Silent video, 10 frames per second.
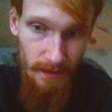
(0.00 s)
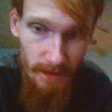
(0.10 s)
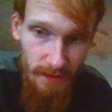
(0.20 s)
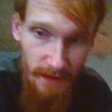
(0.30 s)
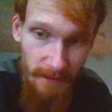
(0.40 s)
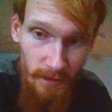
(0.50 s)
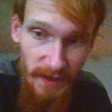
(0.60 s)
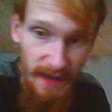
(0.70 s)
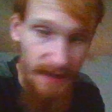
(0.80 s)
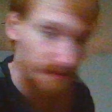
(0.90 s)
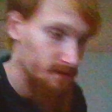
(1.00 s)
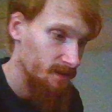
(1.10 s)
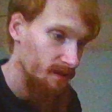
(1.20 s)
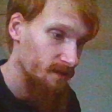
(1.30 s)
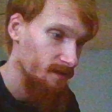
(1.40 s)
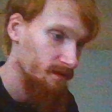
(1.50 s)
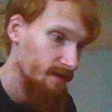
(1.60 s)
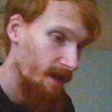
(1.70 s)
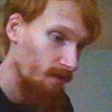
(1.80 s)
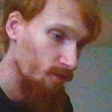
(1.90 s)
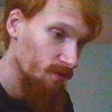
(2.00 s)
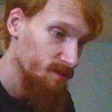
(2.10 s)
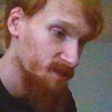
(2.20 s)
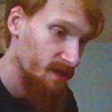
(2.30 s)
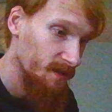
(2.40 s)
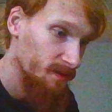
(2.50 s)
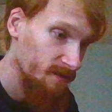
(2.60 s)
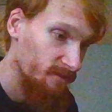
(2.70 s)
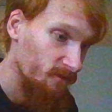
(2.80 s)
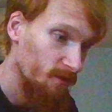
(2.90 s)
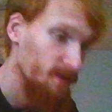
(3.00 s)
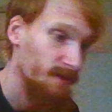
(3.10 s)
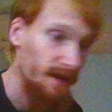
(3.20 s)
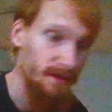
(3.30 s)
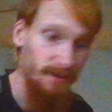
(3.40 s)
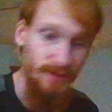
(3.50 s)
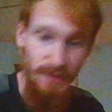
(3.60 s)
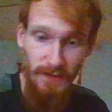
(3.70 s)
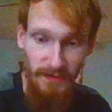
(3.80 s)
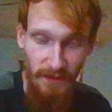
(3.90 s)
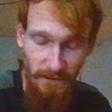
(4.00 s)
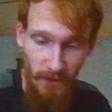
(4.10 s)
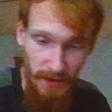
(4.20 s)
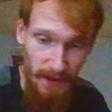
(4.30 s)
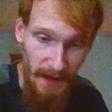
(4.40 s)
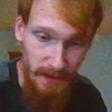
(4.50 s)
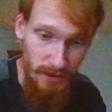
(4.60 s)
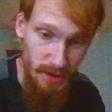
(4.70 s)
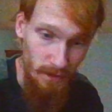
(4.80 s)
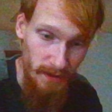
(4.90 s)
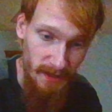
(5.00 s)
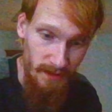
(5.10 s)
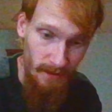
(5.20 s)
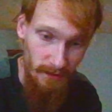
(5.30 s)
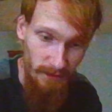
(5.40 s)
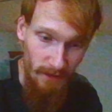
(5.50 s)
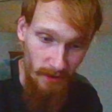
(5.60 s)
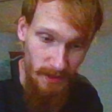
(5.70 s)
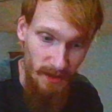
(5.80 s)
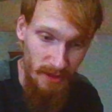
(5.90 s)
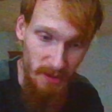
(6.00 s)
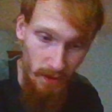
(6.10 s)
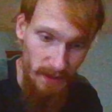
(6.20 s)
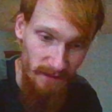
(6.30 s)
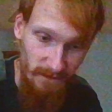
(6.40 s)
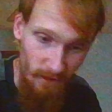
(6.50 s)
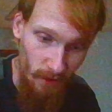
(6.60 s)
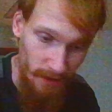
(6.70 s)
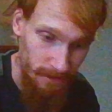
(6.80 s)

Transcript: Then we had the Cowboys and the 49ers, with the 49ers winning 30-24.